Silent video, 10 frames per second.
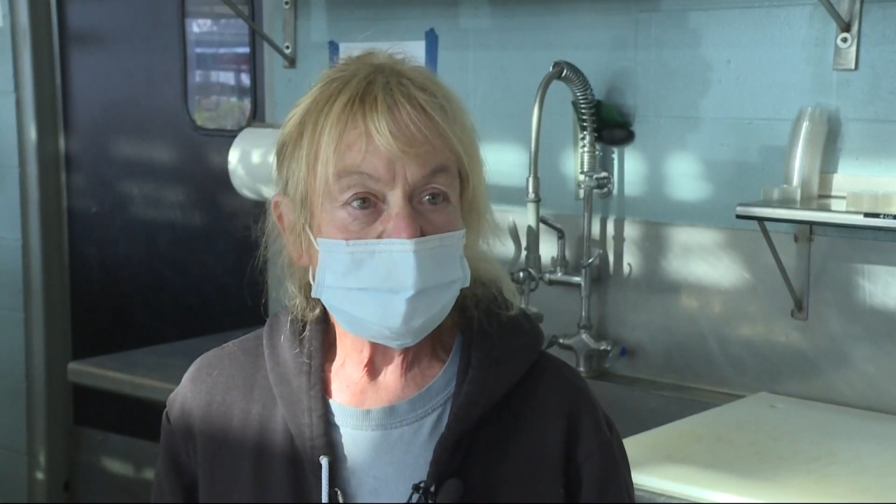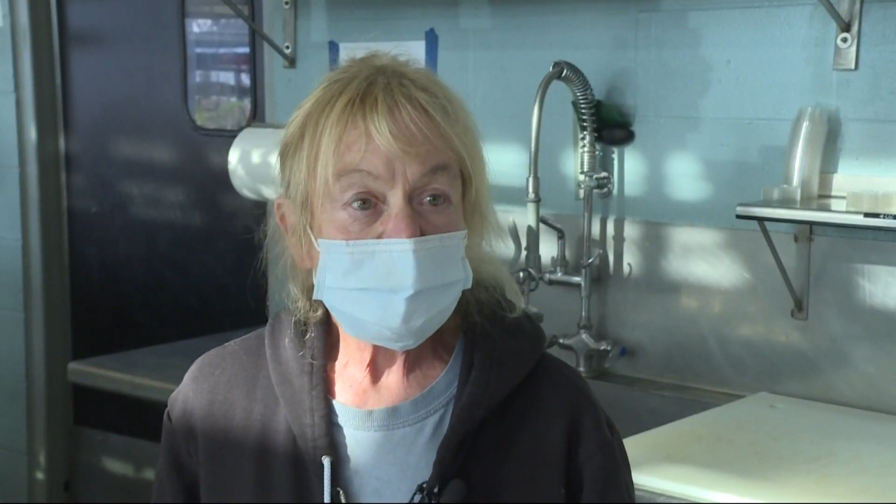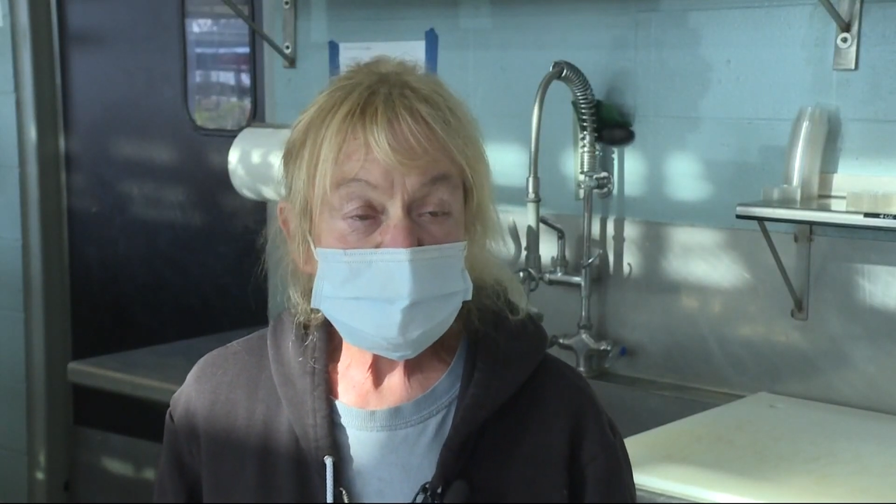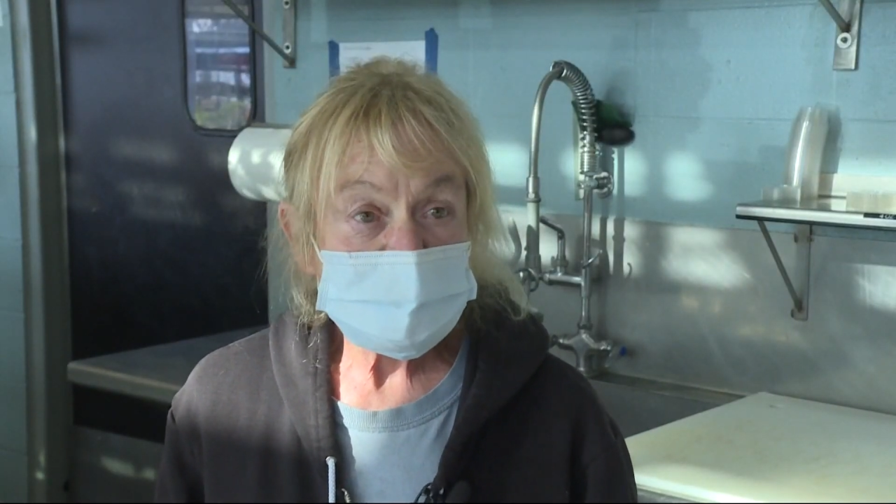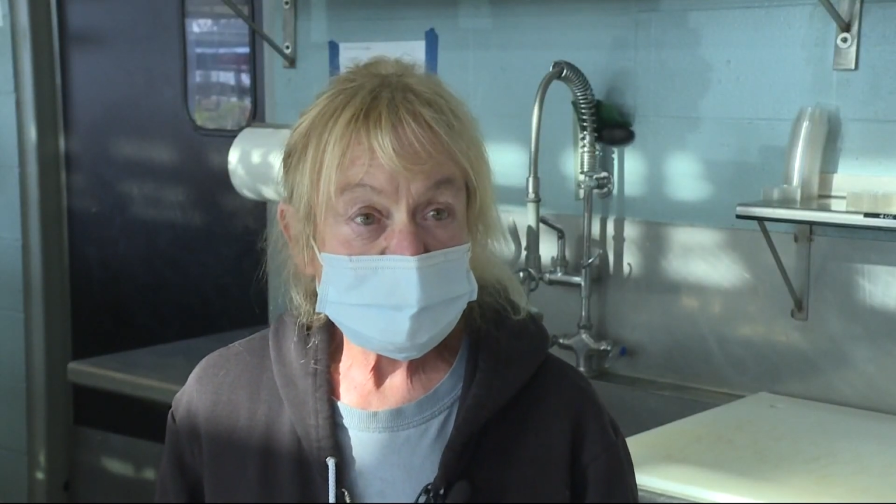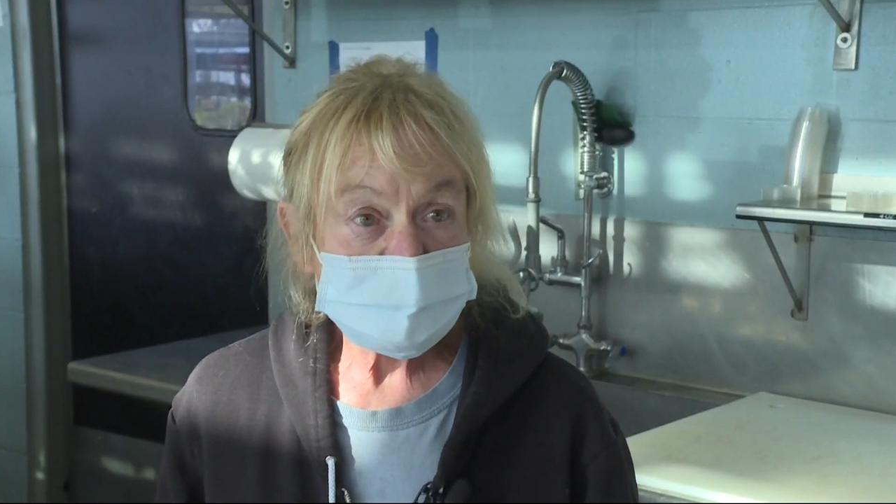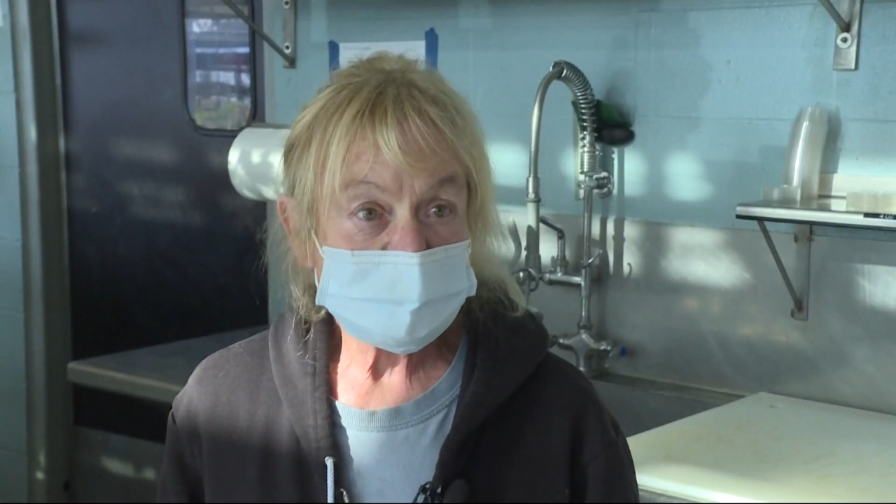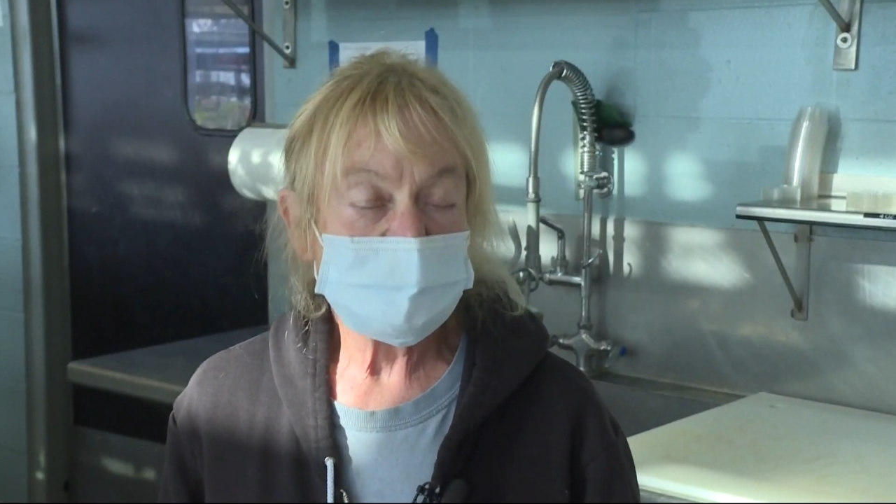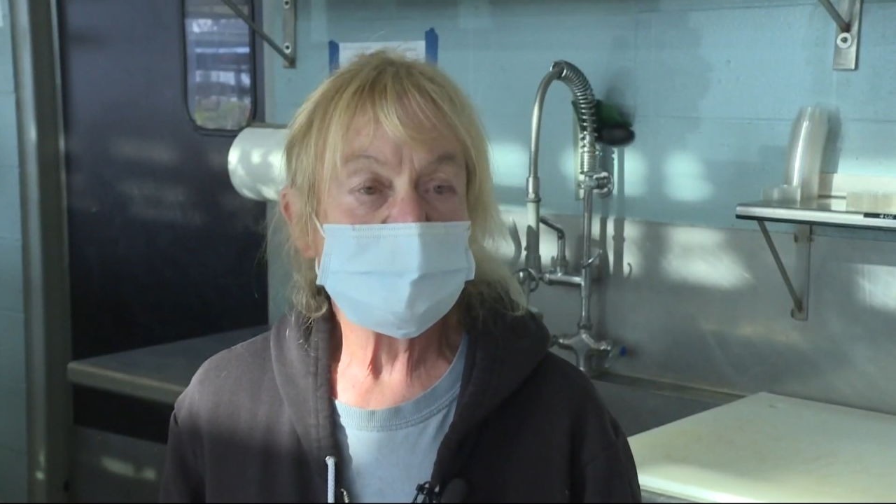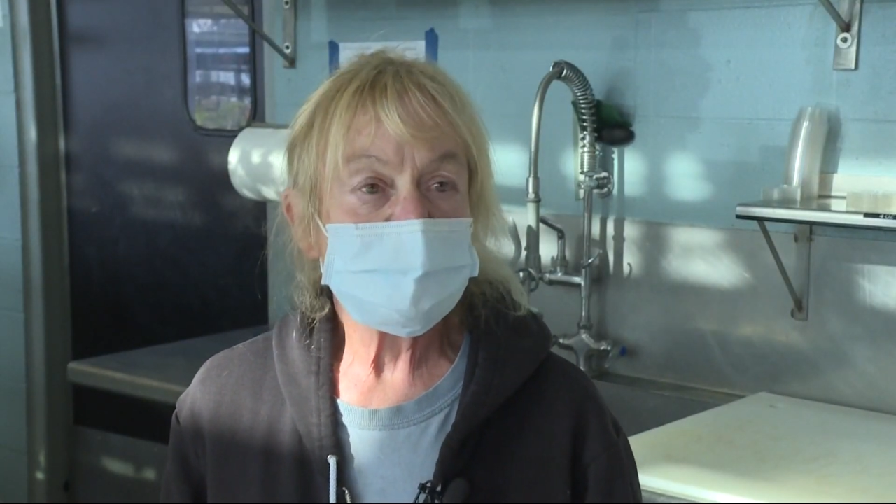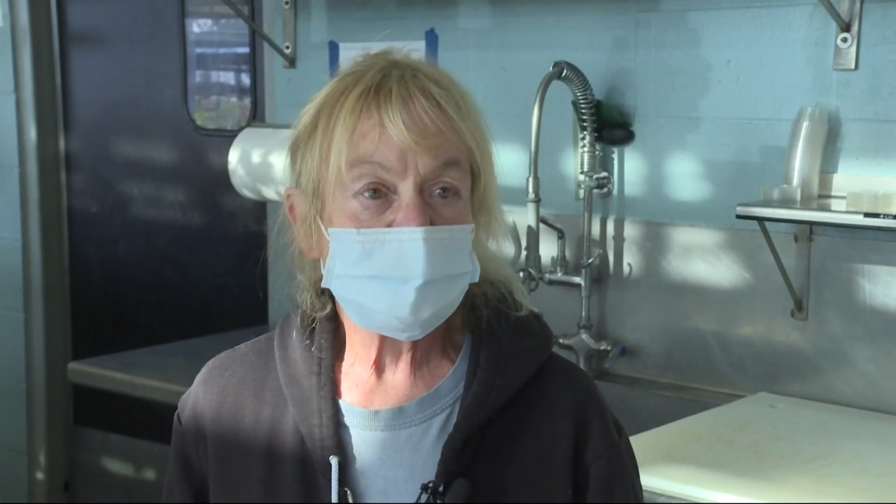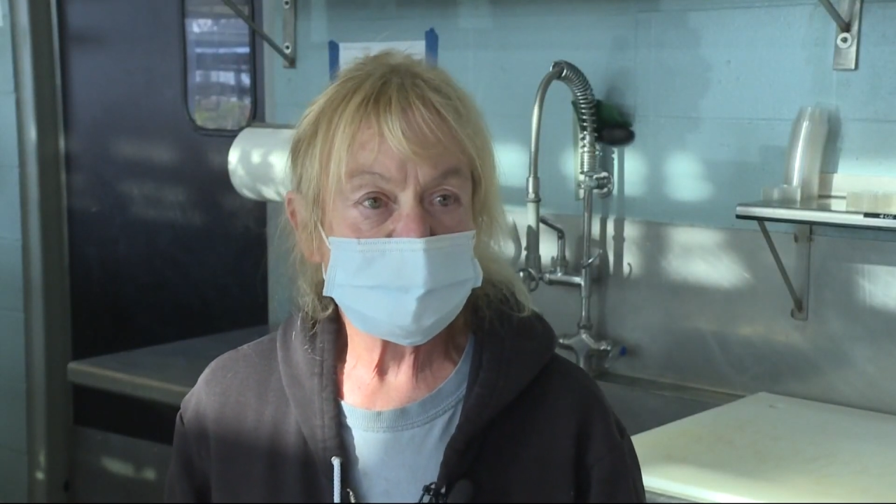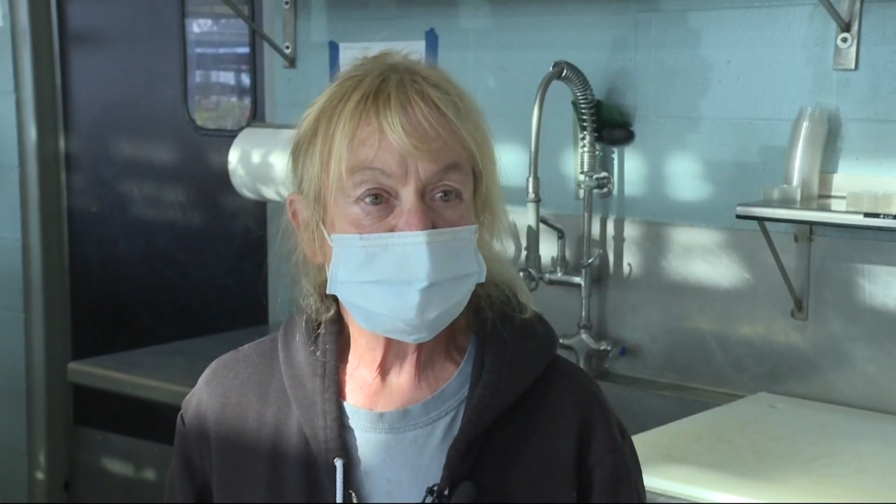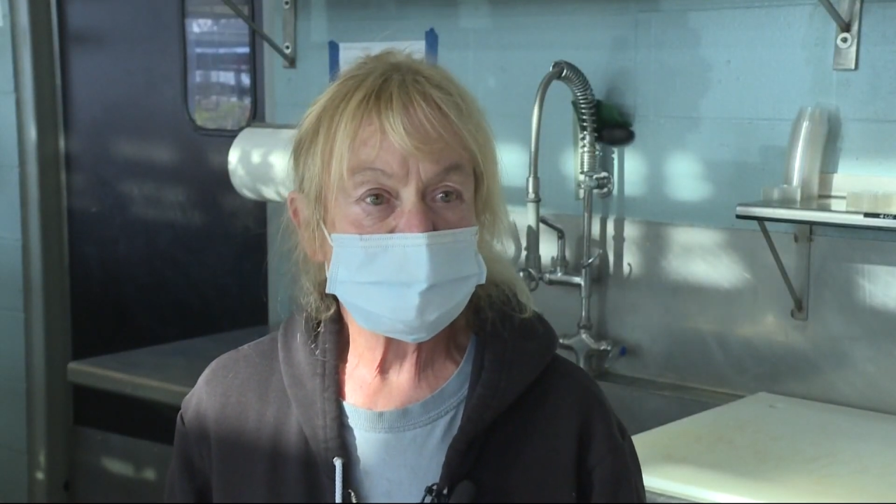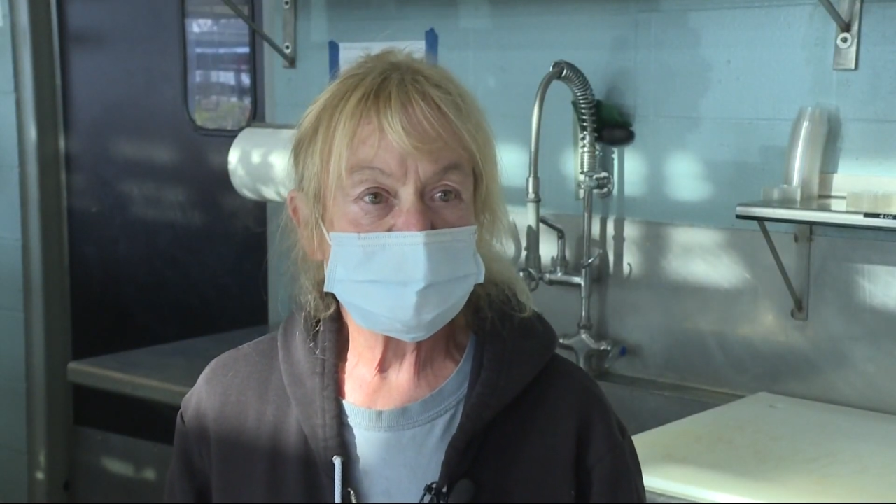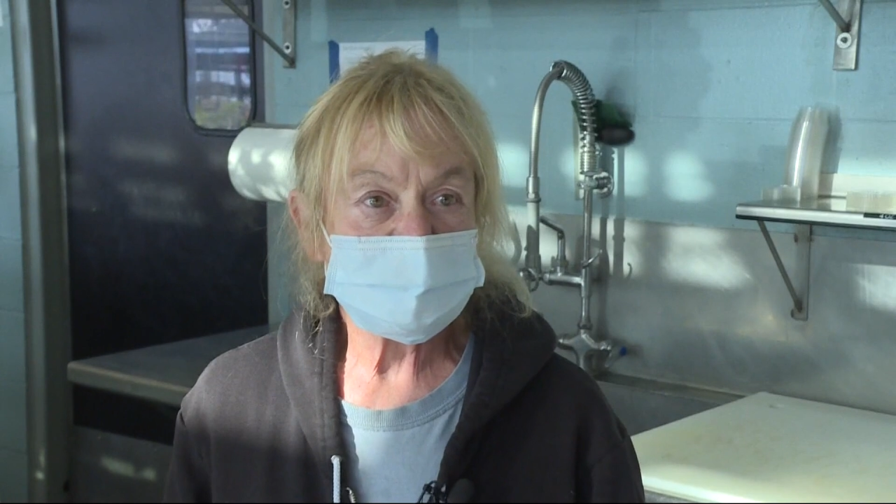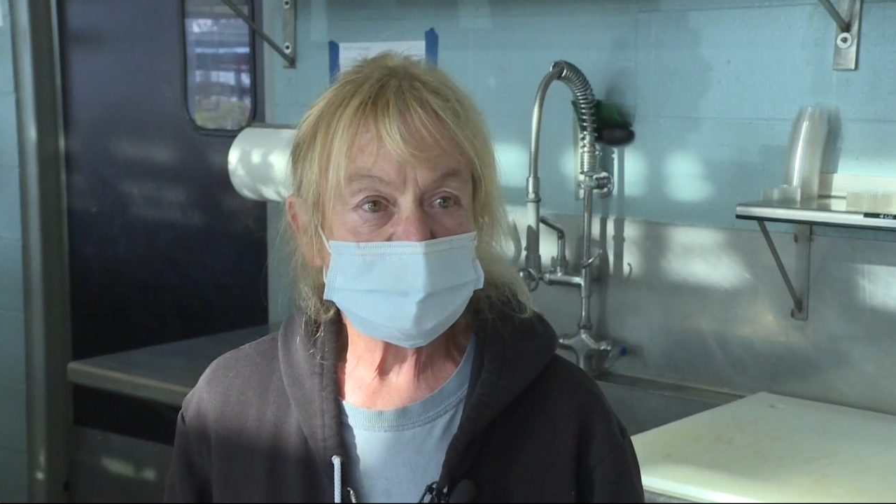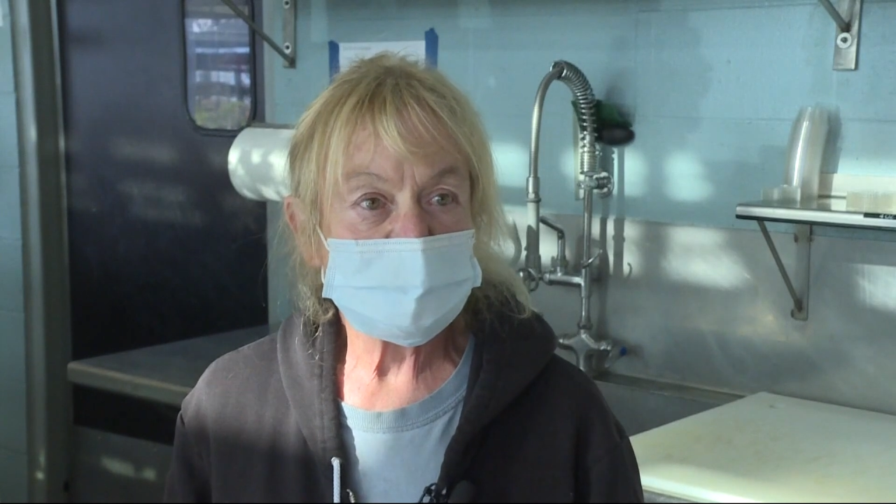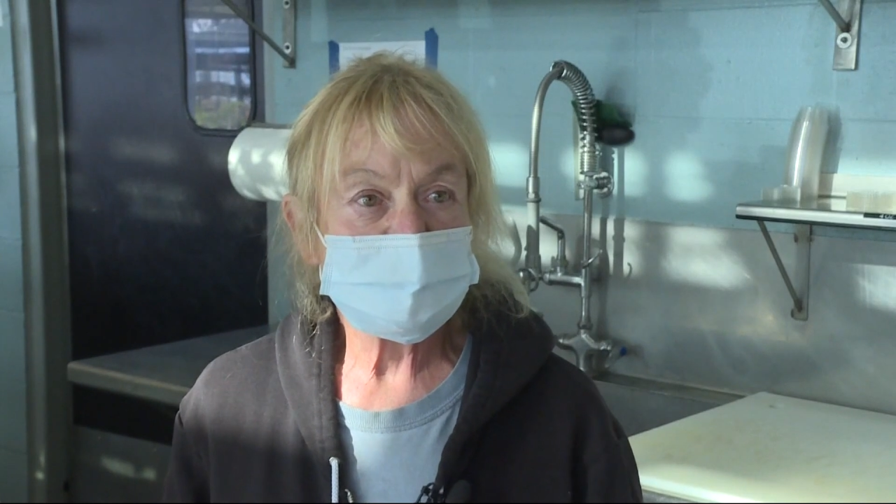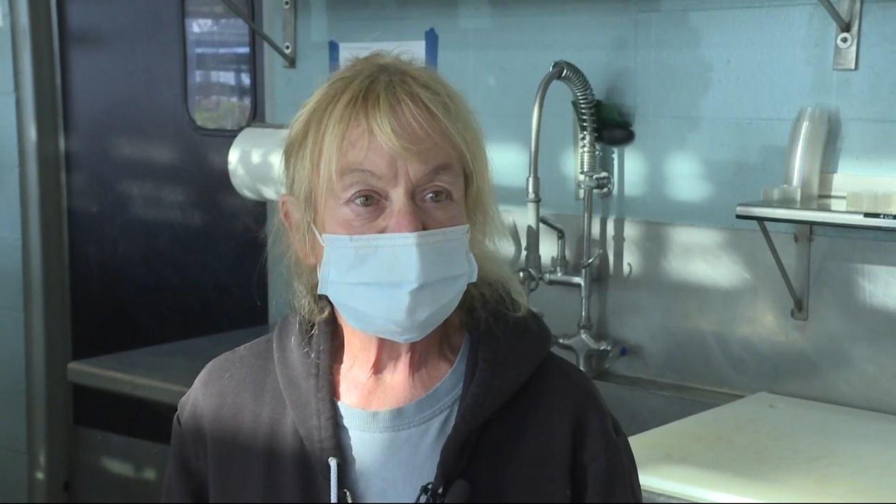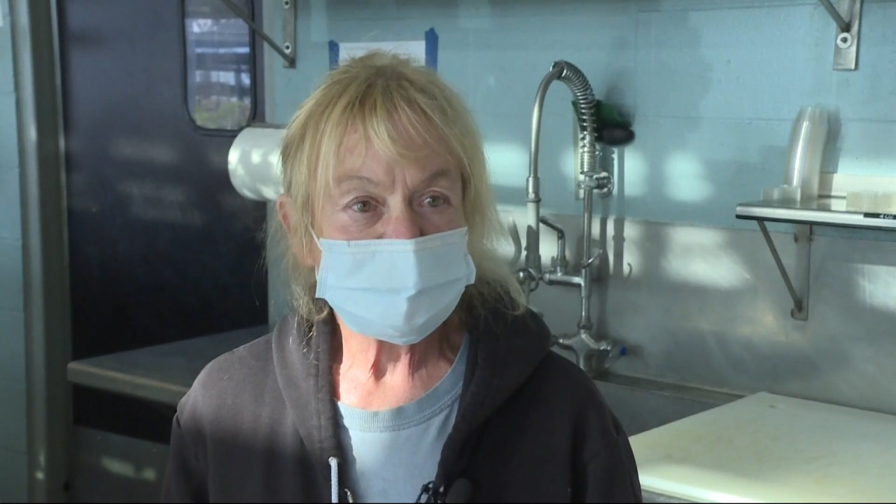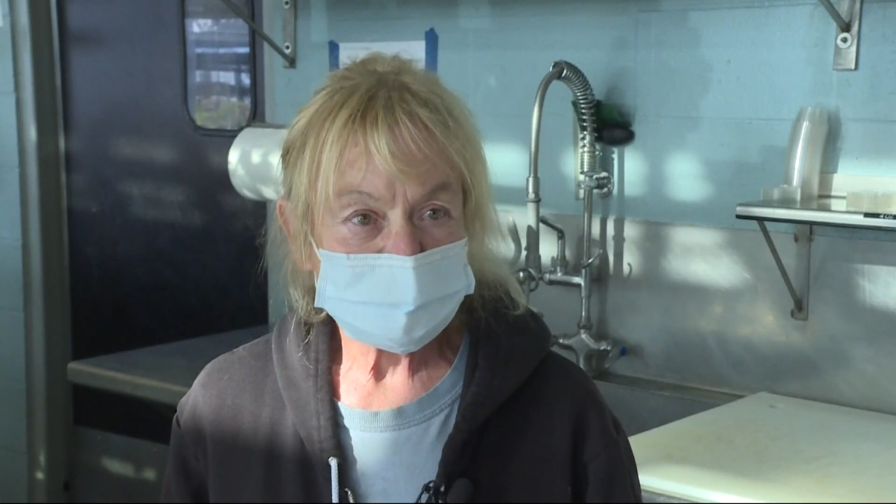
Everybody's going to have a Christmas this year.